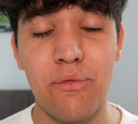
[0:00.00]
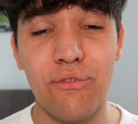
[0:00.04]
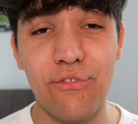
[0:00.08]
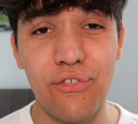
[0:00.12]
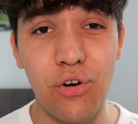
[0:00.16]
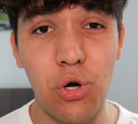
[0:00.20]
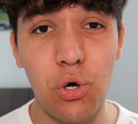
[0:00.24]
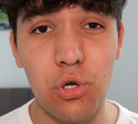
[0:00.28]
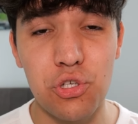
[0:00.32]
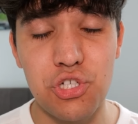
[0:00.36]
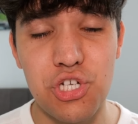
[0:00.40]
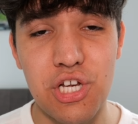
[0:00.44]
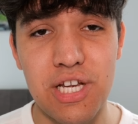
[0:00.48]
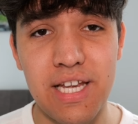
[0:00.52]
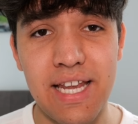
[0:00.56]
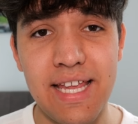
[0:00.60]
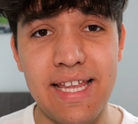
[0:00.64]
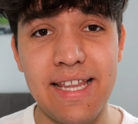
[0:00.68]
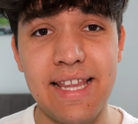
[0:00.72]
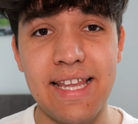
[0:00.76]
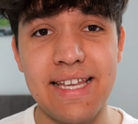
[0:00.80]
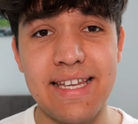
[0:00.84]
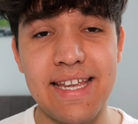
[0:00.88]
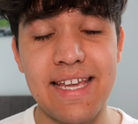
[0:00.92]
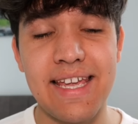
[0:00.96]

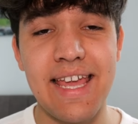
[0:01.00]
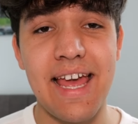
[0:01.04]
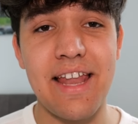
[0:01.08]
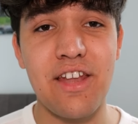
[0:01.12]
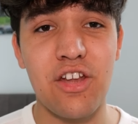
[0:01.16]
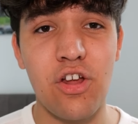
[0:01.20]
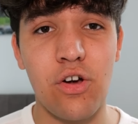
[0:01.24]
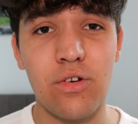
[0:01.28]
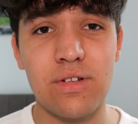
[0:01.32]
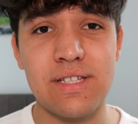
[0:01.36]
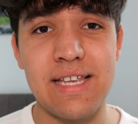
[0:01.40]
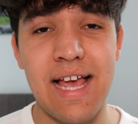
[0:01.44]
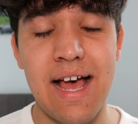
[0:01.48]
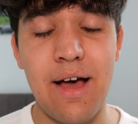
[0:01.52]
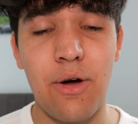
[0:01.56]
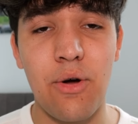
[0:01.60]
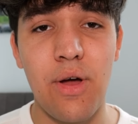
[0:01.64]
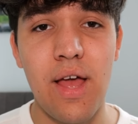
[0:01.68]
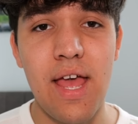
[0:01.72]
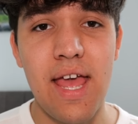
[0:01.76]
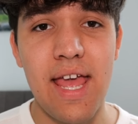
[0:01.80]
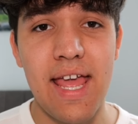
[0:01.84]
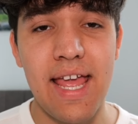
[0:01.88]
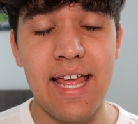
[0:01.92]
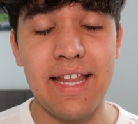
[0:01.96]
Unfortunately, they did get knocked out
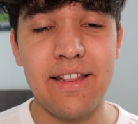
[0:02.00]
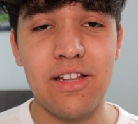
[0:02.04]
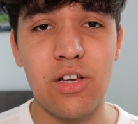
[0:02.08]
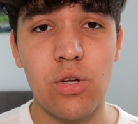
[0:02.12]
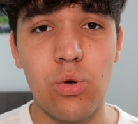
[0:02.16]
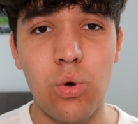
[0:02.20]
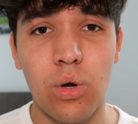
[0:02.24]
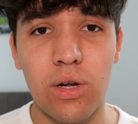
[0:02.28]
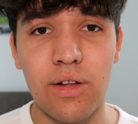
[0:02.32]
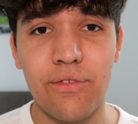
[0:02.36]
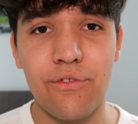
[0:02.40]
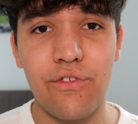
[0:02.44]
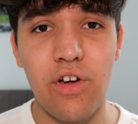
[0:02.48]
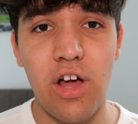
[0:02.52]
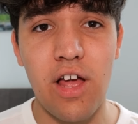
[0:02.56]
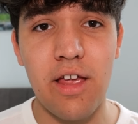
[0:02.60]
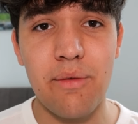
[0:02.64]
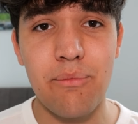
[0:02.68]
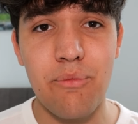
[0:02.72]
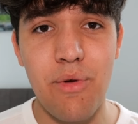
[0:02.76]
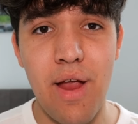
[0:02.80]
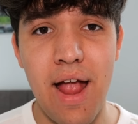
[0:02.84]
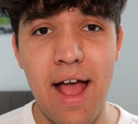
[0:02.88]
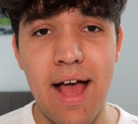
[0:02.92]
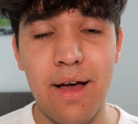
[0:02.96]
in the
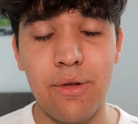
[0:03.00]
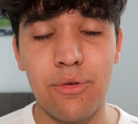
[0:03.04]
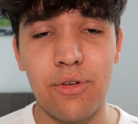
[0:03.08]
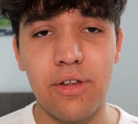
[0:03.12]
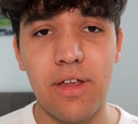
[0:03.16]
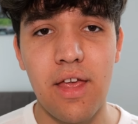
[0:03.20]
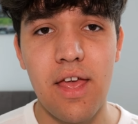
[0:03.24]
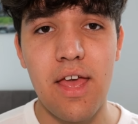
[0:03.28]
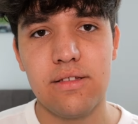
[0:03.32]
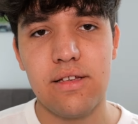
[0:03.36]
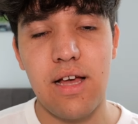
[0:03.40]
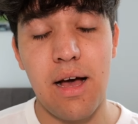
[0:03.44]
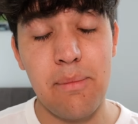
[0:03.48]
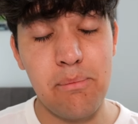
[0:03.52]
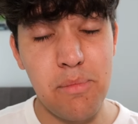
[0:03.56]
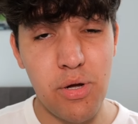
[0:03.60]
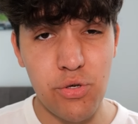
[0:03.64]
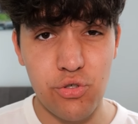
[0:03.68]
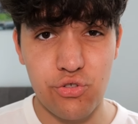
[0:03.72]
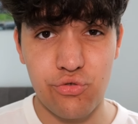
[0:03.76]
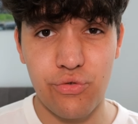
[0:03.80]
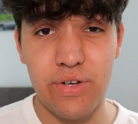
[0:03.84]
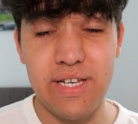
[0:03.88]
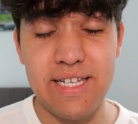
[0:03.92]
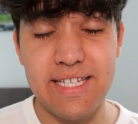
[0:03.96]
qualifying round, and
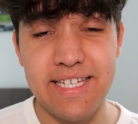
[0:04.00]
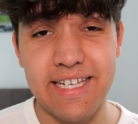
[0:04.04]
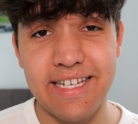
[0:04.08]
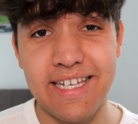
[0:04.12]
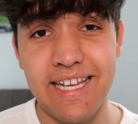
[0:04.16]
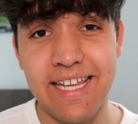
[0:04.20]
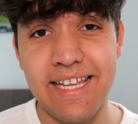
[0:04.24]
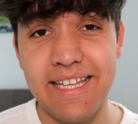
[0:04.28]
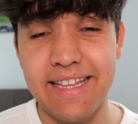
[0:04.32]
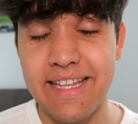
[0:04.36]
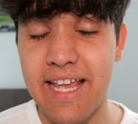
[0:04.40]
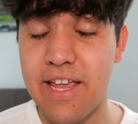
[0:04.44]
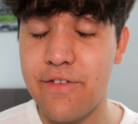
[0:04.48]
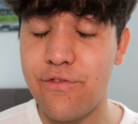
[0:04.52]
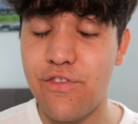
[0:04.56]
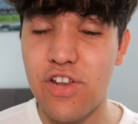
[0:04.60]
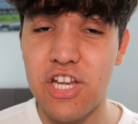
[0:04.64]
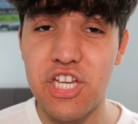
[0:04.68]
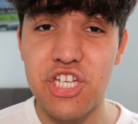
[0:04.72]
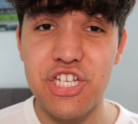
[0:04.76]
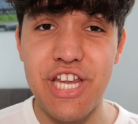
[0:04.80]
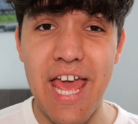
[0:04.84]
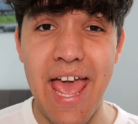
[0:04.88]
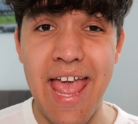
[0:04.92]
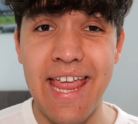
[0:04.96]
most recently they
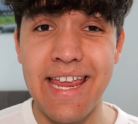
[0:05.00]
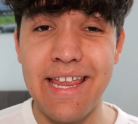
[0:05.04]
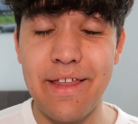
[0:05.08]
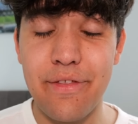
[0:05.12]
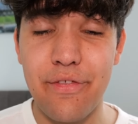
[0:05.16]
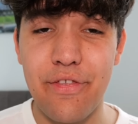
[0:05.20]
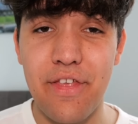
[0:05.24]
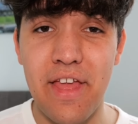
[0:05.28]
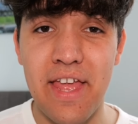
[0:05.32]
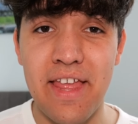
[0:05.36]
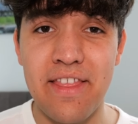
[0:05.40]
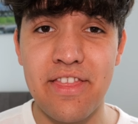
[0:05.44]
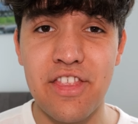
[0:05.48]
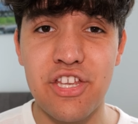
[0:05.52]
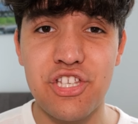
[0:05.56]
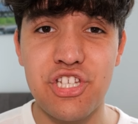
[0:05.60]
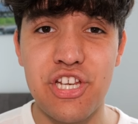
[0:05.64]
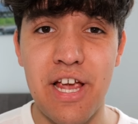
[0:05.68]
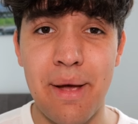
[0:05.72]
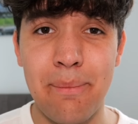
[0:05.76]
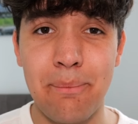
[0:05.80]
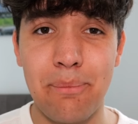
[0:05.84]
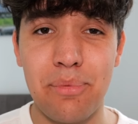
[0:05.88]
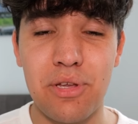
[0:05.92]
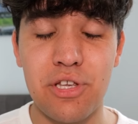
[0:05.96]
finished 8th in the
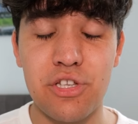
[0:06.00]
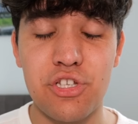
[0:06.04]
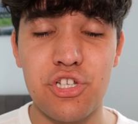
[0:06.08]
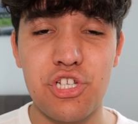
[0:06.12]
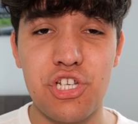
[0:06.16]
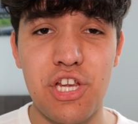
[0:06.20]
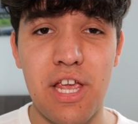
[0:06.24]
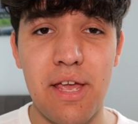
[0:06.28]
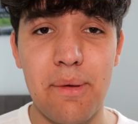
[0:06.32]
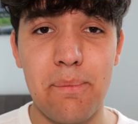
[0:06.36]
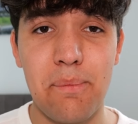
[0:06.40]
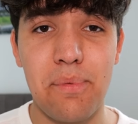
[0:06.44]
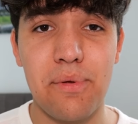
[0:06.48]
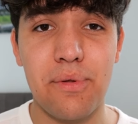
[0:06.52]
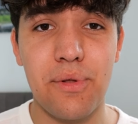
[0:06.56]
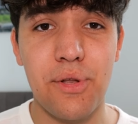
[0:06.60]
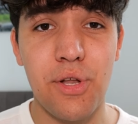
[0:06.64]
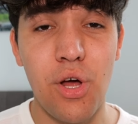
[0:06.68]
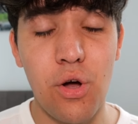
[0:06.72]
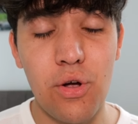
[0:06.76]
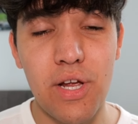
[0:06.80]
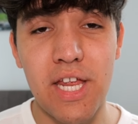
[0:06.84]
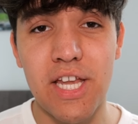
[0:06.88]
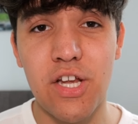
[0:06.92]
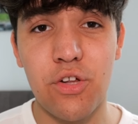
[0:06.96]
Championship,
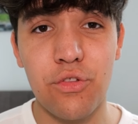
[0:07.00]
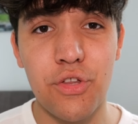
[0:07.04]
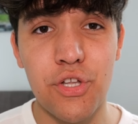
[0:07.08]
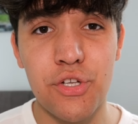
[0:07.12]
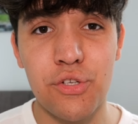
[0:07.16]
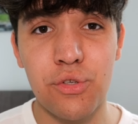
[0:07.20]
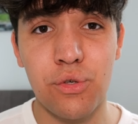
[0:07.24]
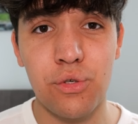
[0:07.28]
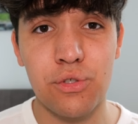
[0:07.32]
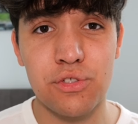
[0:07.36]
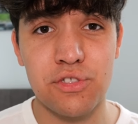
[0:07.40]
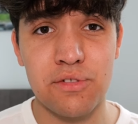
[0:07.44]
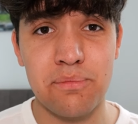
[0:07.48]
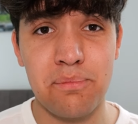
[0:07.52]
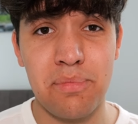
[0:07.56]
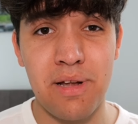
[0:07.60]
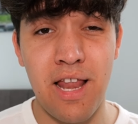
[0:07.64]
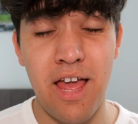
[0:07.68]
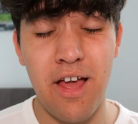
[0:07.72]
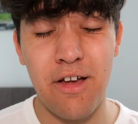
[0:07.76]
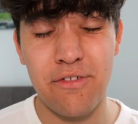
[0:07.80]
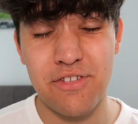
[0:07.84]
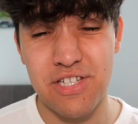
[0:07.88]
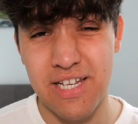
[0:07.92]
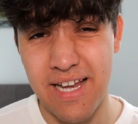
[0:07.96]
knocking on the doors of
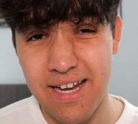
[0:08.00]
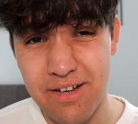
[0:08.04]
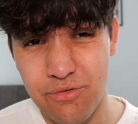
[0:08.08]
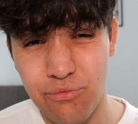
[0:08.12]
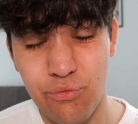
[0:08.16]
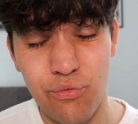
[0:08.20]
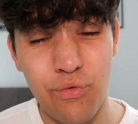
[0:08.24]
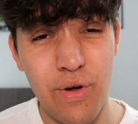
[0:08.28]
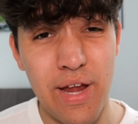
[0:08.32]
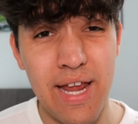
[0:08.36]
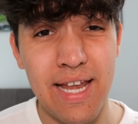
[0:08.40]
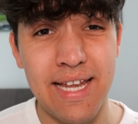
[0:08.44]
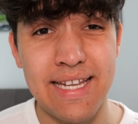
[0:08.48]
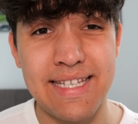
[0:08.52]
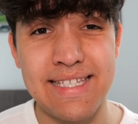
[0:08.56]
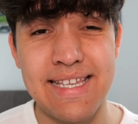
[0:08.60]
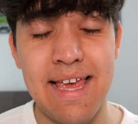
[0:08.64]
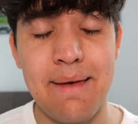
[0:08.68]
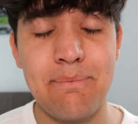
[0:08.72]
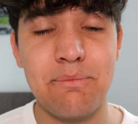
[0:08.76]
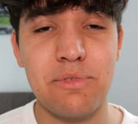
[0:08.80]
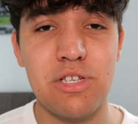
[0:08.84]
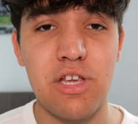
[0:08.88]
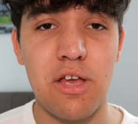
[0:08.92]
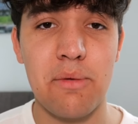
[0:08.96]
playoffs, and had a real
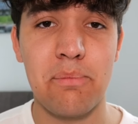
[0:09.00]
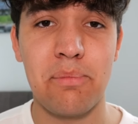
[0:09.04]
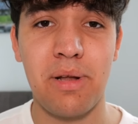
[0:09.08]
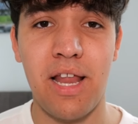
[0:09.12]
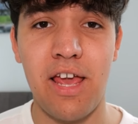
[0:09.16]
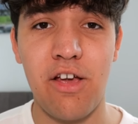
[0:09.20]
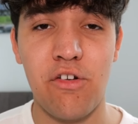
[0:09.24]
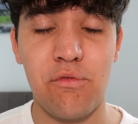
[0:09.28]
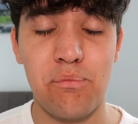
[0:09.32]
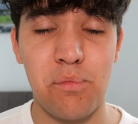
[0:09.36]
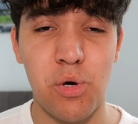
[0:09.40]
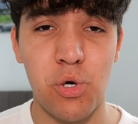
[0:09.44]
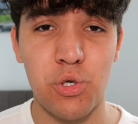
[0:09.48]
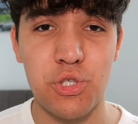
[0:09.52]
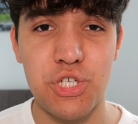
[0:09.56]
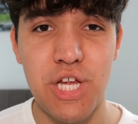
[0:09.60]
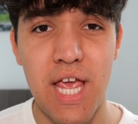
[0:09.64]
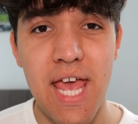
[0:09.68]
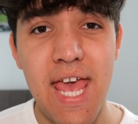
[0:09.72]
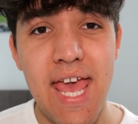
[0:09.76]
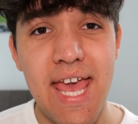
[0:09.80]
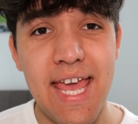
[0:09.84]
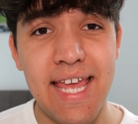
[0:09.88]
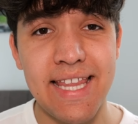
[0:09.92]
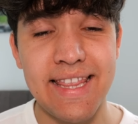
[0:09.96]
attempt at a playoff push
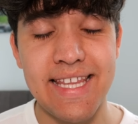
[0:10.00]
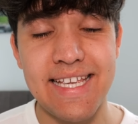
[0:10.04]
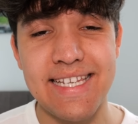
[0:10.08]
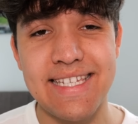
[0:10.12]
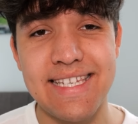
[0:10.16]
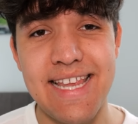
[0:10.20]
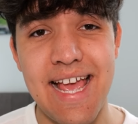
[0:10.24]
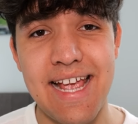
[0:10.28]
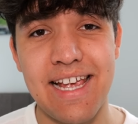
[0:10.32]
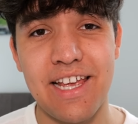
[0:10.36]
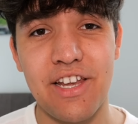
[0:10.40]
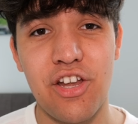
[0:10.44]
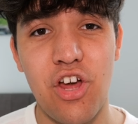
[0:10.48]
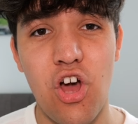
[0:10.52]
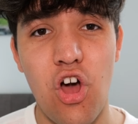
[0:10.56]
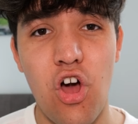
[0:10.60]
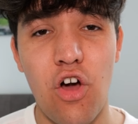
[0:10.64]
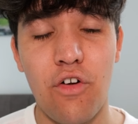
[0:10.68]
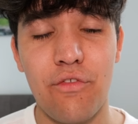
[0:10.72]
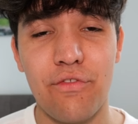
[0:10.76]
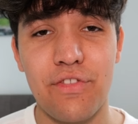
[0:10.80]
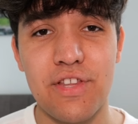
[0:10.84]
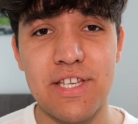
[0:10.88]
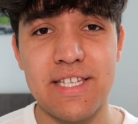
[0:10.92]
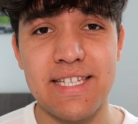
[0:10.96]
in this second
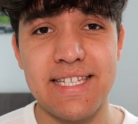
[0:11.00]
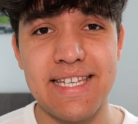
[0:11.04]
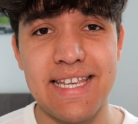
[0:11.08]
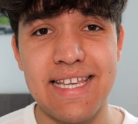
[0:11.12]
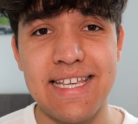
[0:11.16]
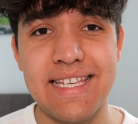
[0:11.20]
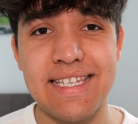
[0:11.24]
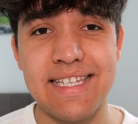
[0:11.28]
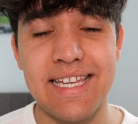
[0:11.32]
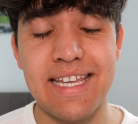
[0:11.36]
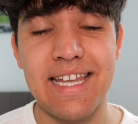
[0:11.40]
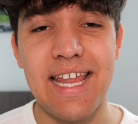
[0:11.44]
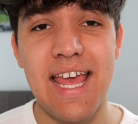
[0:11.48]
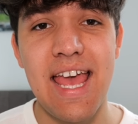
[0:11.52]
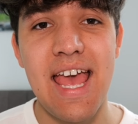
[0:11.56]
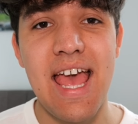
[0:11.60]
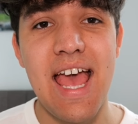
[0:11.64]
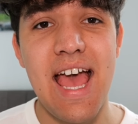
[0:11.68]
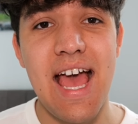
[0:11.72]
half of the season.